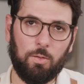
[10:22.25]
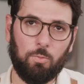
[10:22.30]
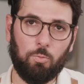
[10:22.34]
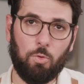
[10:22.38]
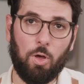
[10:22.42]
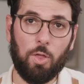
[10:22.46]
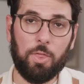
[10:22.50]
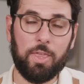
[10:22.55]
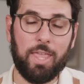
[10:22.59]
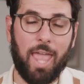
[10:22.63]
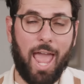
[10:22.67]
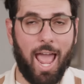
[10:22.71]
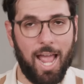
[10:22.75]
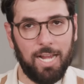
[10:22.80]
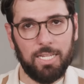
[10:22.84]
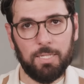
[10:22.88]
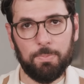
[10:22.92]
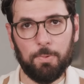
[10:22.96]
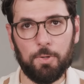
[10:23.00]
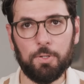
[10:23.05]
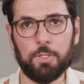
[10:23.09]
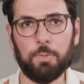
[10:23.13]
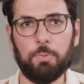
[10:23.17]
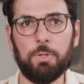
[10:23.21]
While the
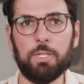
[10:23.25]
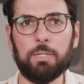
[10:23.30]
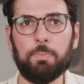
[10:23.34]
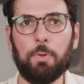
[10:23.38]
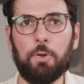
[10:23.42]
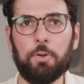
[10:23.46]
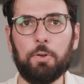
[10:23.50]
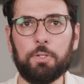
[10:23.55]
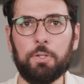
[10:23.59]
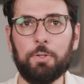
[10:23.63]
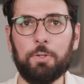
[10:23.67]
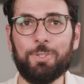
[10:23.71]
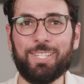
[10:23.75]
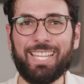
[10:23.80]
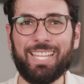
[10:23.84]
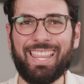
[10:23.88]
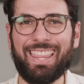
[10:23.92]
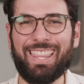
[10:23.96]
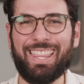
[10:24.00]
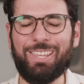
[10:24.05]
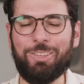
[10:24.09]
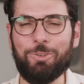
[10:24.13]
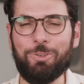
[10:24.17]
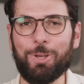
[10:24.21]
experts we spoke to
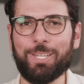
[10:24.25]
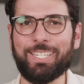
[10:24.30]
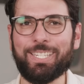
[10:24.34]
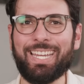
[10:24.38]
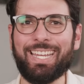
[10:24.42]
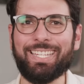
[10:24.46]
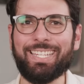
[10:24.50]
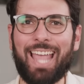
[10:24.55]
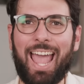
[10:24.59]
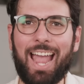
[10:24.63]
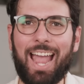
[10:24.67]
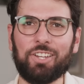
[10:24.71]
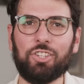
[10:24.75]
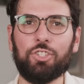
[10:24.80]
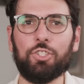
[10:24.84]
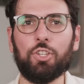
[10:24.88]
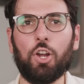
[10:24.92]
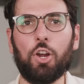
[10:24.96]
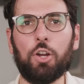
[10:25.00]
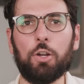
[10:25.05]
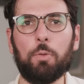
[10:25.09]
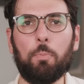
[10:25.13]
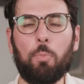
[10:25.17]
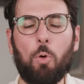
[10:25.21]
said the USDA's actions
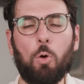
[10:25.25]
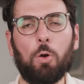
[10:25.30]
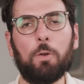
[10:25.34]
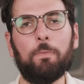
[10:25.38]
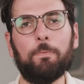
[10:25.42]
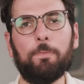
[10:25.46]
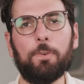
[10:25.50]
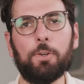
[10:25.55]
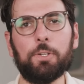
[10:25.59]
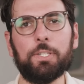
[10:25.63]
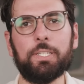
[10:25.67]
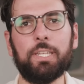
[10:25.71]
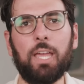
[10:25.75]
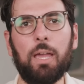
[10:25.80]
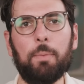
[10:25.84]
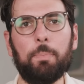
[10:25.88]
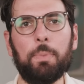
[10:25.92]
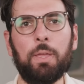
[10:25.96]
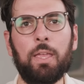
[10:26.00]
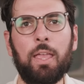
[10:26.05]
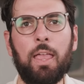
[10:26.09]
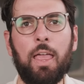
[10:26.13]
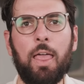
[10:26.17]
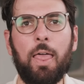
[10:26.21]
are an important first
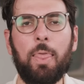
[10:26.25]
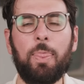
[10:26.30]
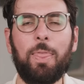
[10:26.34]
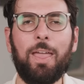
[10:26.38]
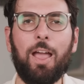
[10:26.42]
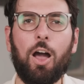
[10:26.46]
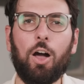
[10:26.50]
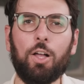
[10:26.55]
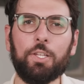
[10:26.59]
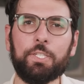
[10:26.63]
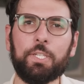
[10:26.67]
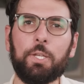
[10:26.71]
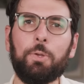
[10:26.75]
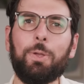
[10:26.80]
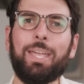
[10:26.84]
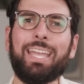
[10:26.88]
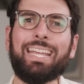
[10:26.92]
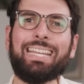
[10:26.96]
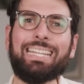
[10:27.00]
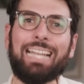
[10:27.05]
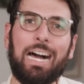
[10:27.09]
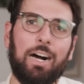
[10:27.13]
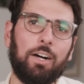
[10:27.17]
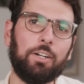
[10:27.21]
step, they also
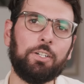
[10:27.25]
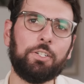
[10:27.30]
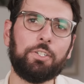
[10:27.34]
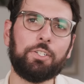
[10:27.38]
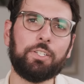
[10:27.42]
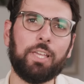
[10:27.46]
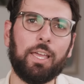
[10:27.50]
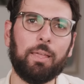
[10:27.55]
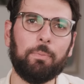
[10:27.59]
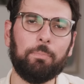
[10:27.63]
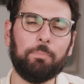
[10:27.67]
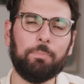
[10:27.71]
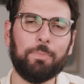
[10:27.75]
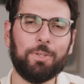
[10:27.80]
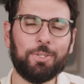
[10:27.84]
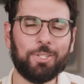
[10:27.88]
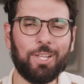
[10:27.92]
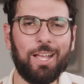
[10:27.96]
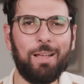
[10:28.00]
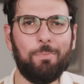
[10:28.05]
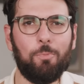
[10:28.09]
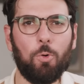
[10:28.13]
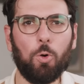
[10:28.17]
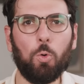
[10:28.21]
acknowledge that there's a
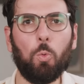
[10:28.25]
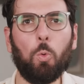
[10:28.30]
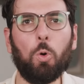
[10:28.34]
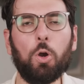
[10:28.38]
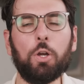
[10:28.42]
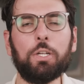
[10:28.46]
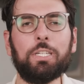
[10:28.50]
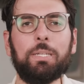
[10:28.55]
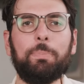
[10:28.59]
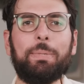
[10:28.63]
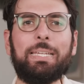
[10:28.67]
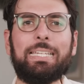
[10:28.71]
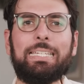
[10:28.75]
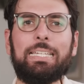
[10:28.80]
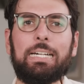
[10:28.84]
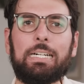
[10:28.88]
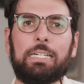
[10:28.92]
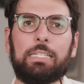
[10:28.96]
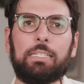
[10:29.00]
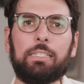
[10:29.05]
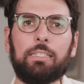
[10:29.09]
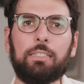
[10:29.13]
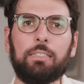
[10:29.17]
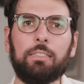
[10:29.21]
lot more work to be
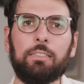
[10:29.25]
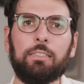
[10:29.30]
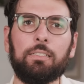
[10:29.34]
done.